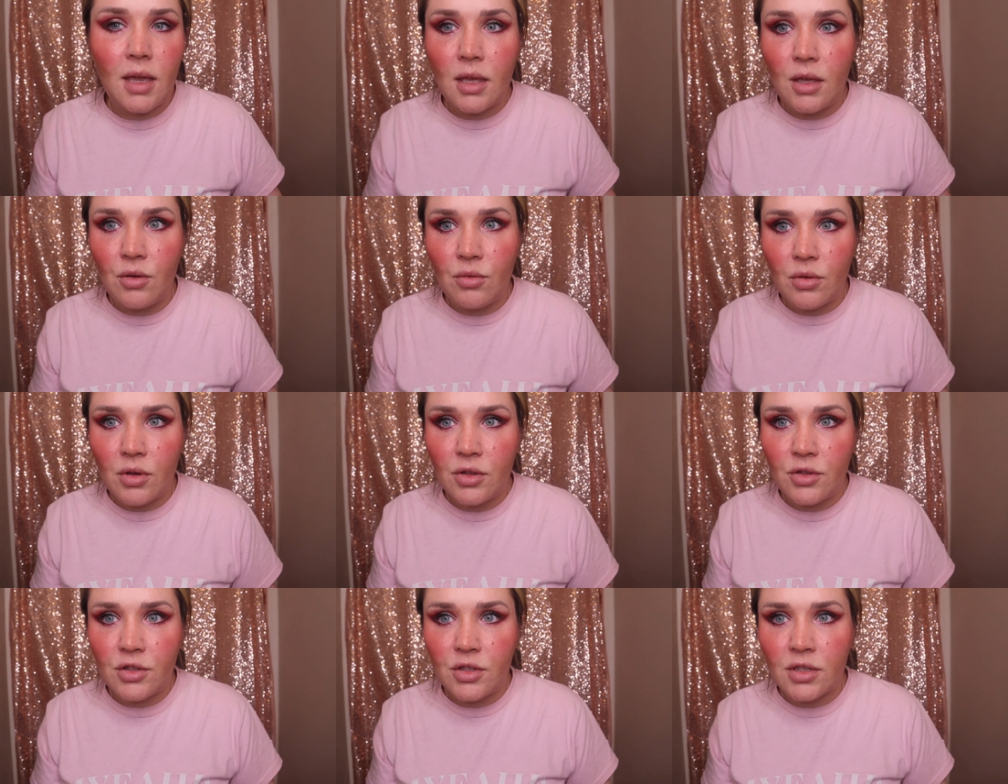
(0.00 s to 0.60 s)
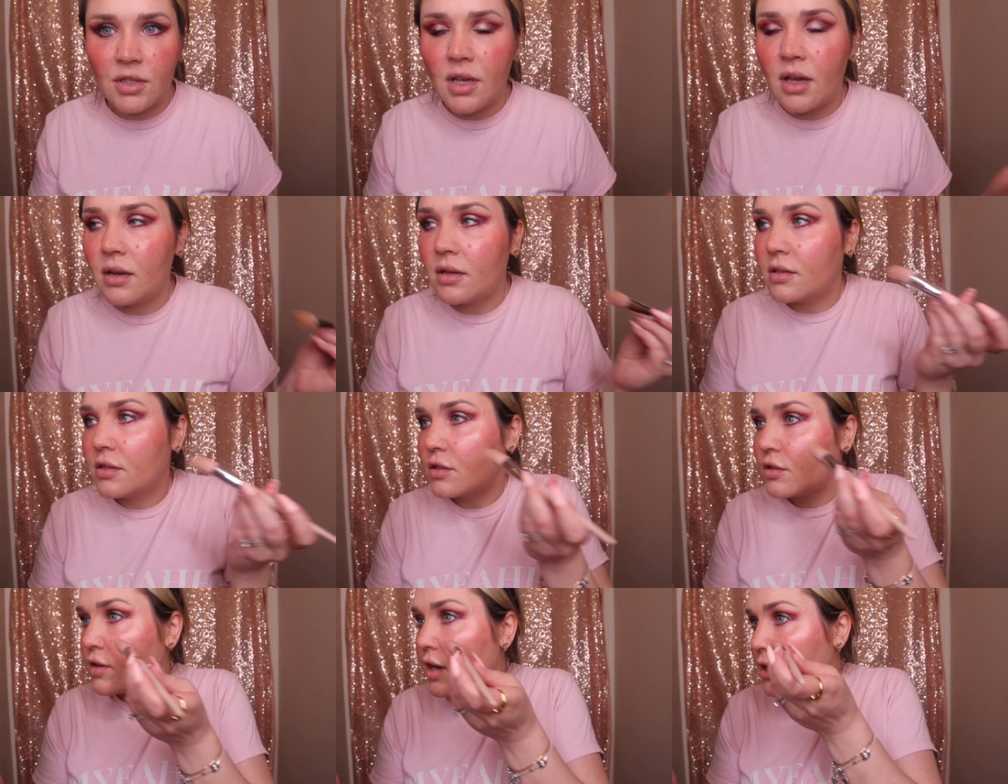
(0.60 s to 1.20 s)
you can just kind
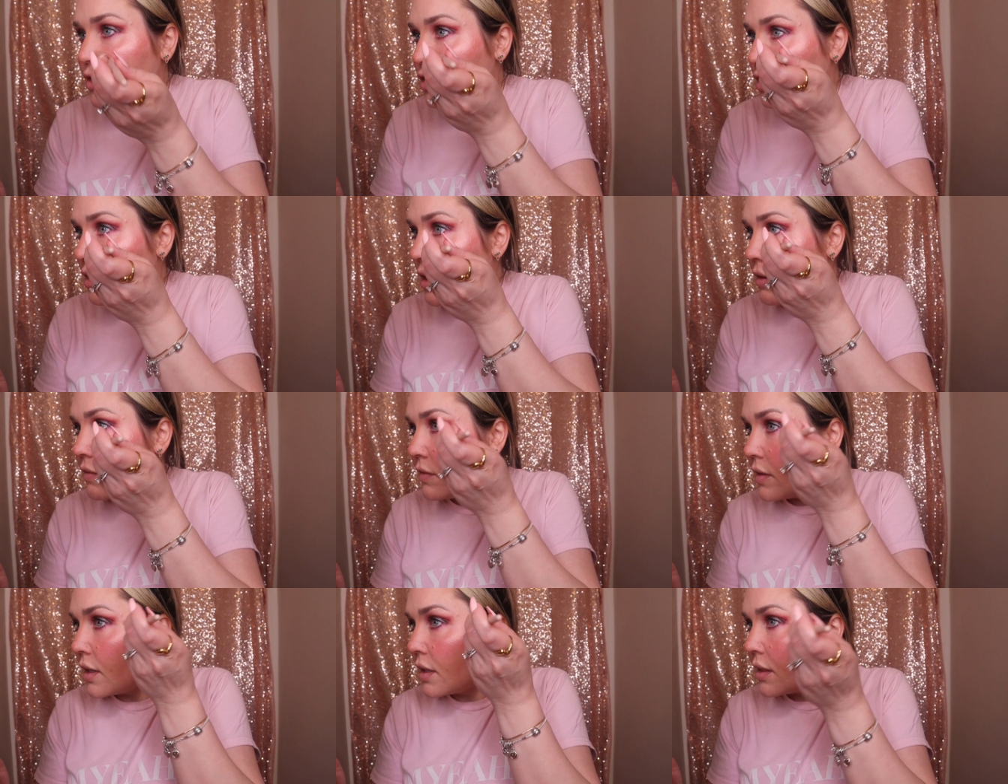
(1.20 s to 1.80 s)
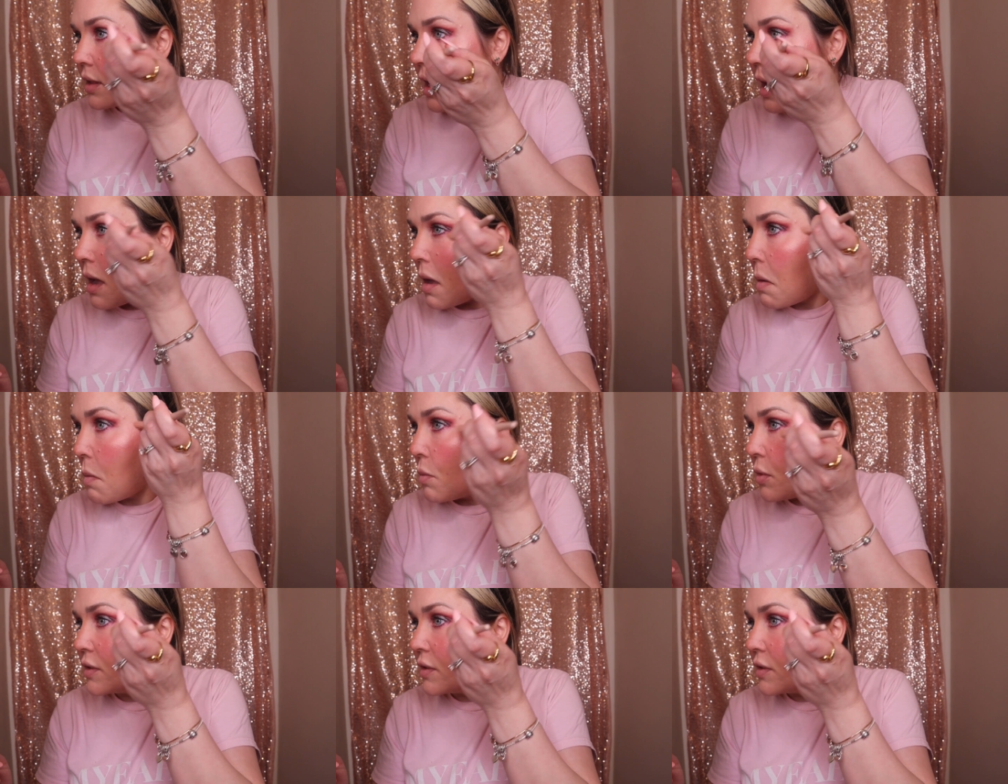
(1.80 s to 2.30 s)
of scratch it off like that